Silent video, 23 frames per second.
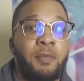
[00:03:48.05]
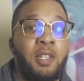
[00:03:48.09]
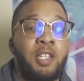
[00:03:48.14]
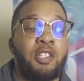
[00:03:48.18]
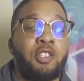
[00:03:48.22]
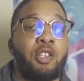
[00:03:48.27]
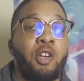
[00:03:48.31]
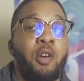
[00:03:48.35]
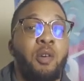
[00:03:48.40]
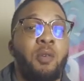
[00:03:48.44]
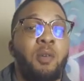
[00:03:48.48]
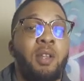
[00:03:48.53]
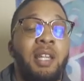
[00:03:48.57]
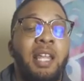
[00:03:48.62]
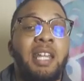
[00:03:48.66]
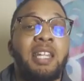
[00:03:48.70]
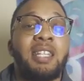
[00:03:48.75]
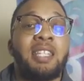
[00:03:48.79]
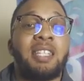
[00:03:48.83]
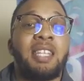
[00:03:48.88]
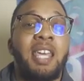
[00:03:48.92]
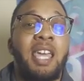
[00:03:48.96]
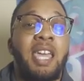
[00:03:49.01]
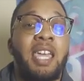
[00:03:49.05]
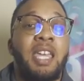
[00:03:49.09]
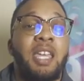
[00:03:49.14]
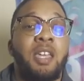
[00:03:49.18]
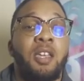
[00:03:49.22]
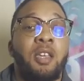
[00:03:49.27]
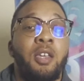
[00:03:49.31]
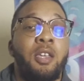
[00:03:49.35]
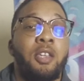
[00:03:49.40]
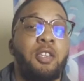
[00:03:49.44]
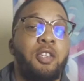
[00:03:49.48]
So let's say
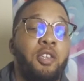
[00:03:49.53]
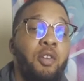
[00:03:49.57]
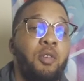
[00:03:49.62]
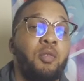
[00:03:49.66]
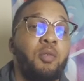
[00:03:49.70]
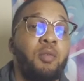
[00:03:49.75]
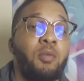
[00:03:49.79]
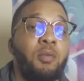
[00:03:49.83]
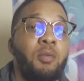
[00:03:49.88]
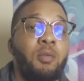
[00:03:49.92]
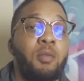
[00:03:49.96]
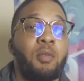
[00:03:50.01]
you